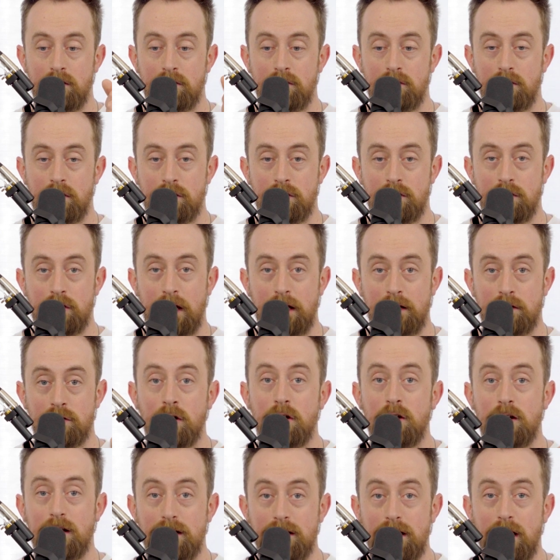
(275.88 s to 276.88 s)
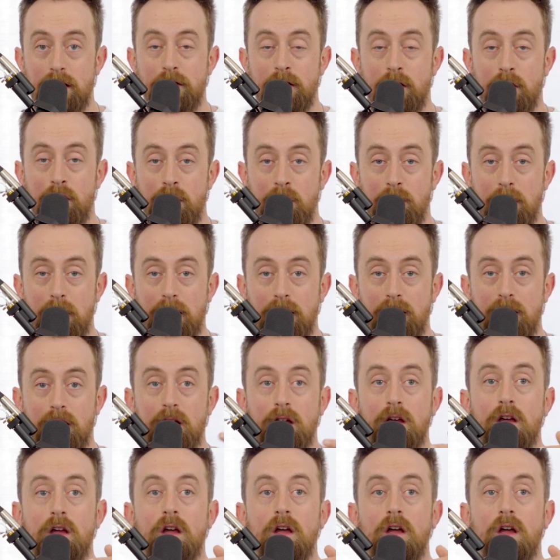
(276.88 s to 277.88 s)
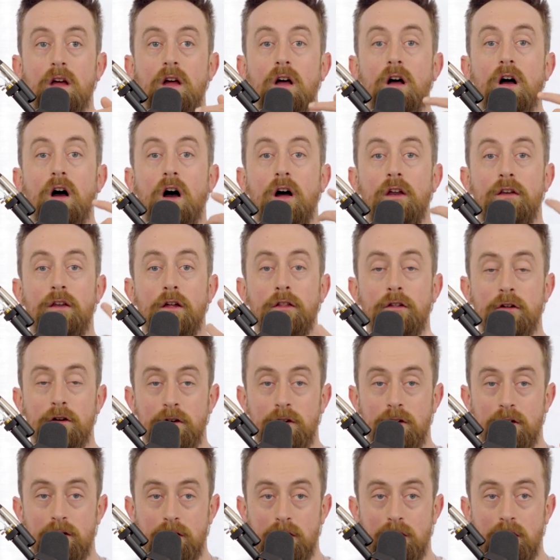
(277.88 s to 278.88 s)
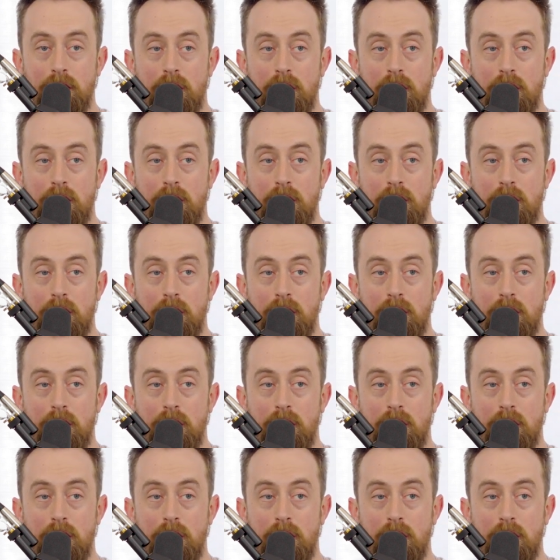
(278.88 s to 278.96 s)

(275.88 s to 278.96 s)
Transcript: just like darting down a hallway. Another